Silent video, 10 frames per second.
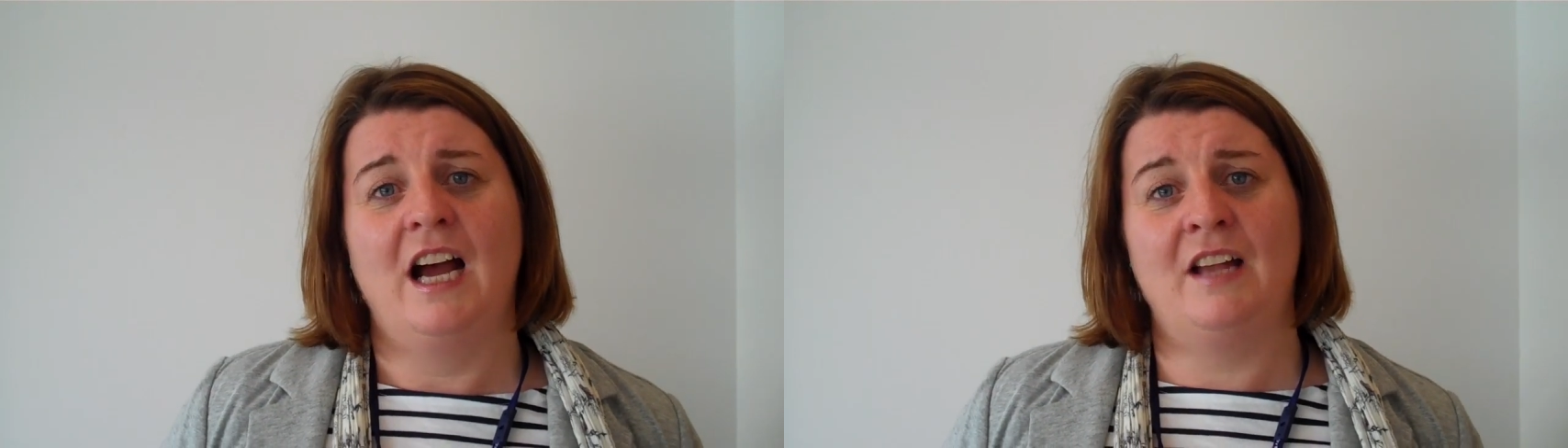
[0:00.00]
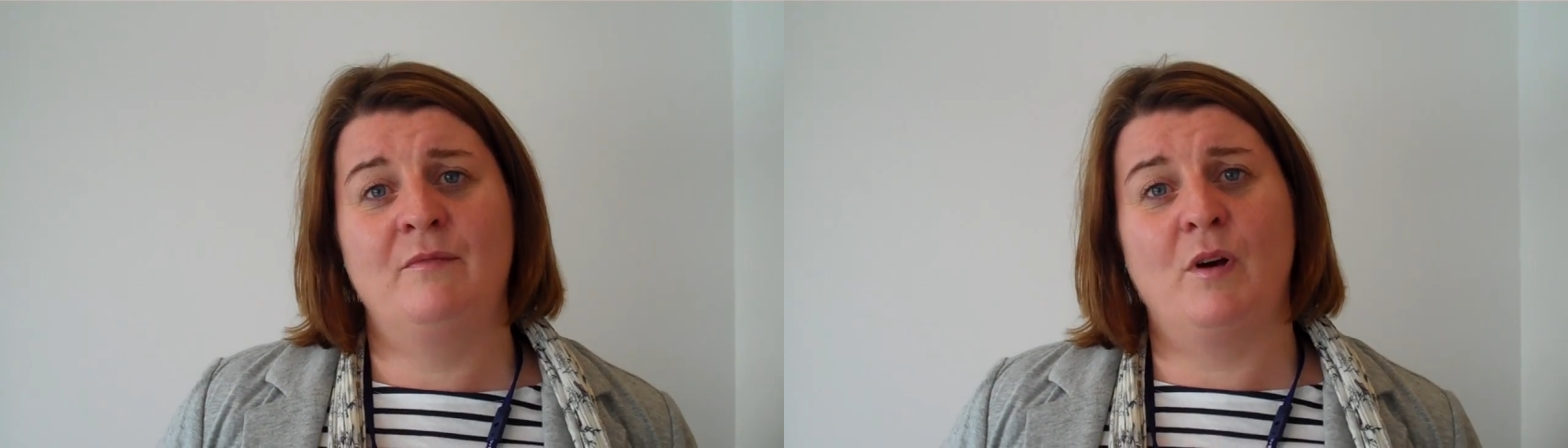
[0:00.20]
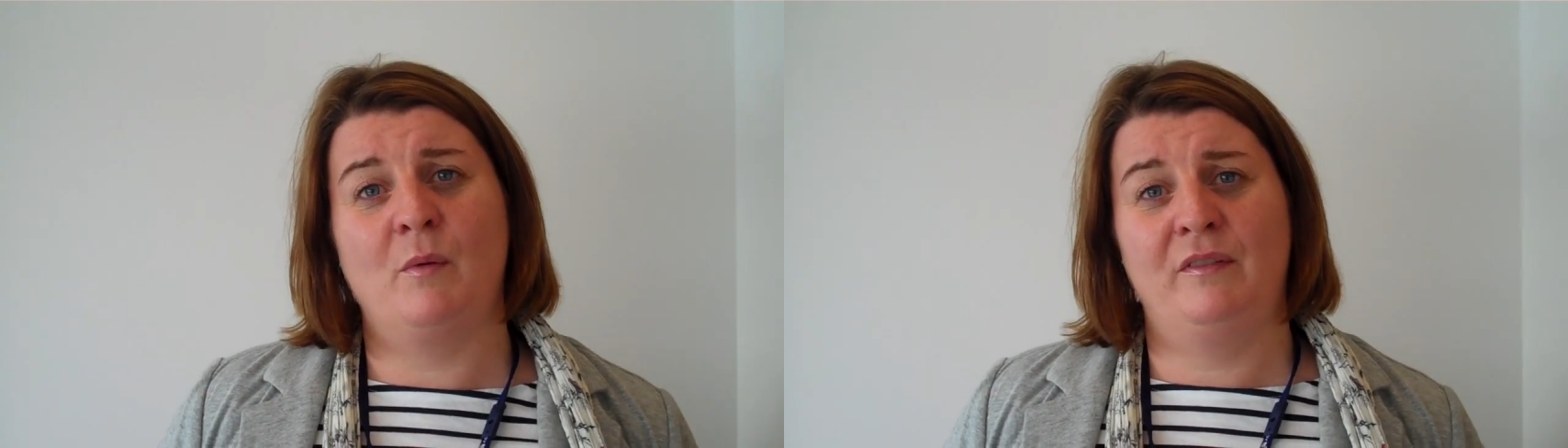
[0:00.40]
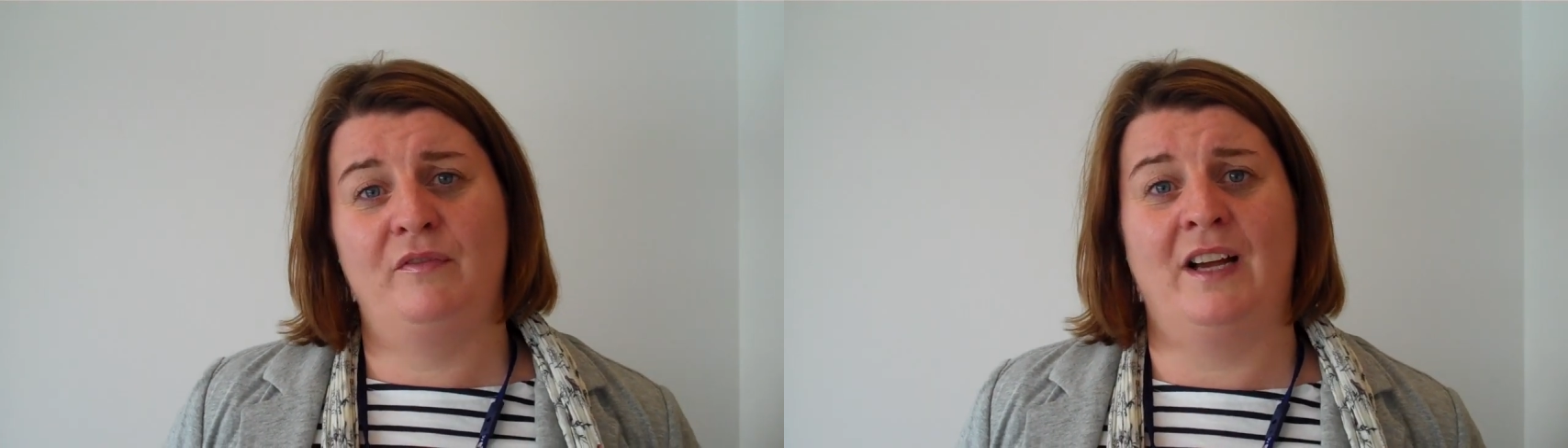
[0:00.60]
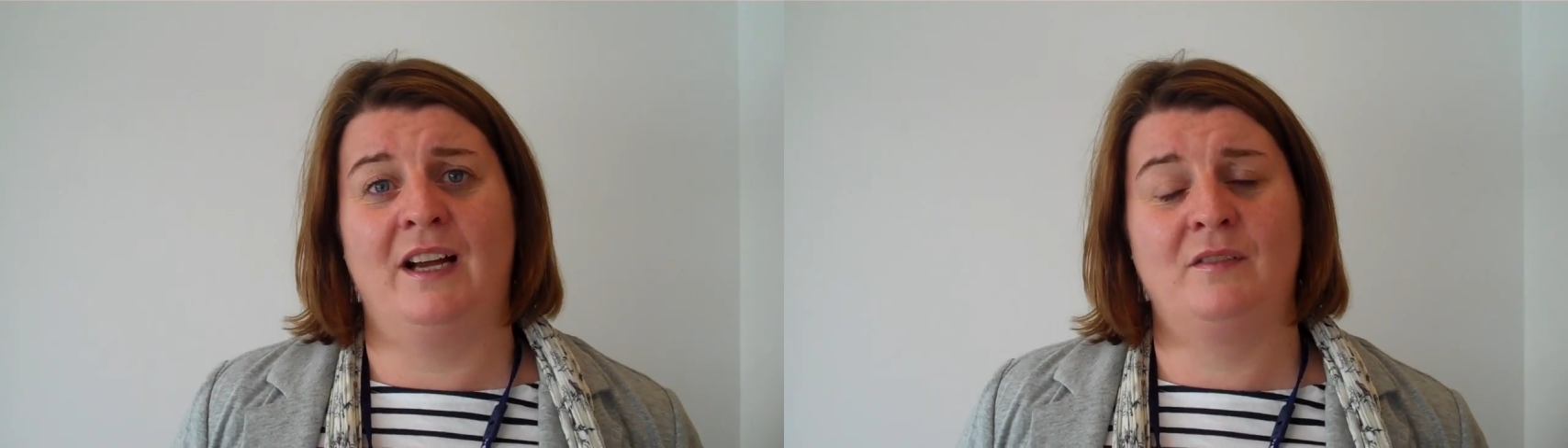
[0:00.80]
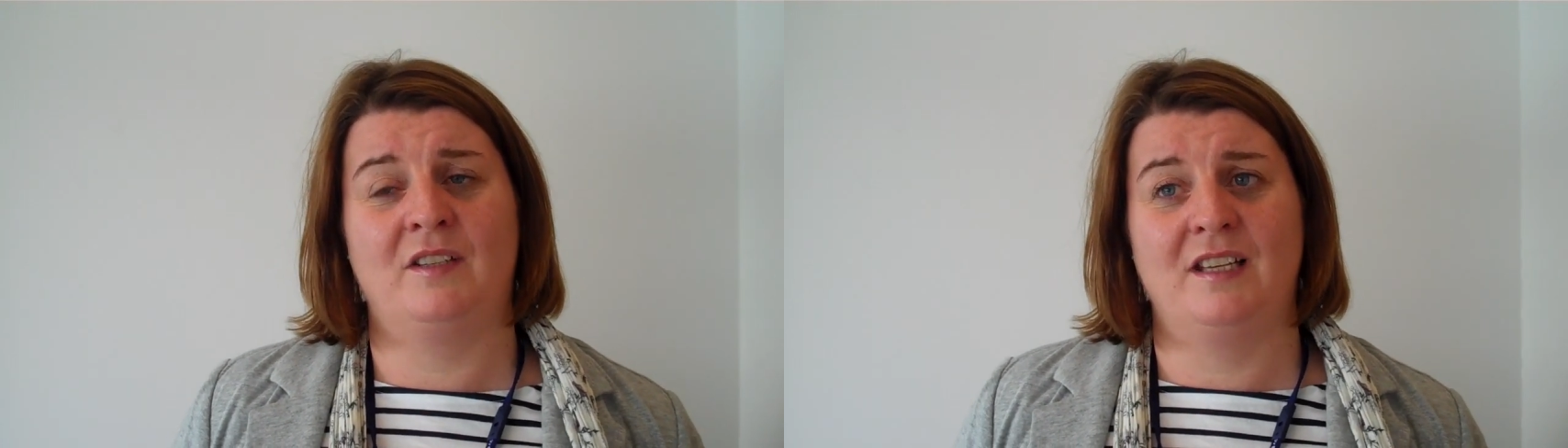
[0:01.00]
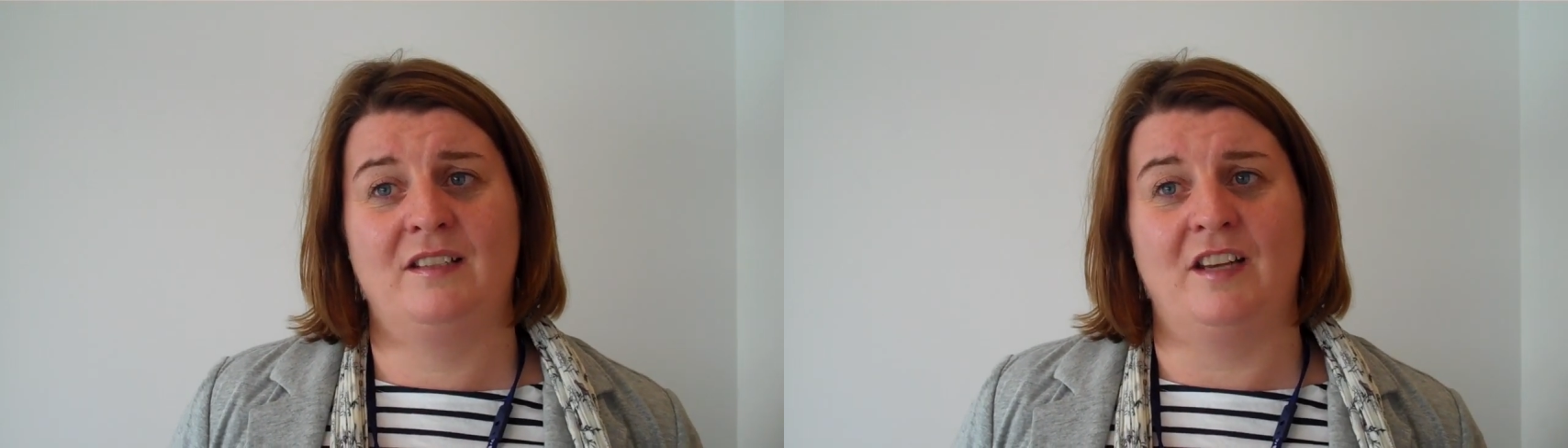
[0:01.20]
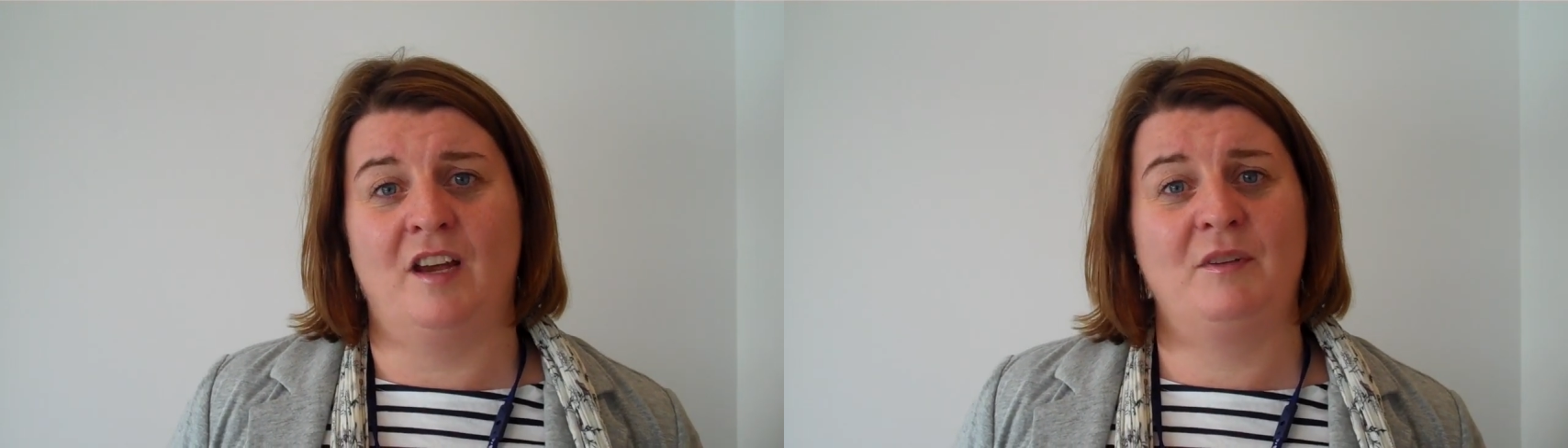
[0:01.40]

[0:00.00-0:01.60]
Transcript: And what we found is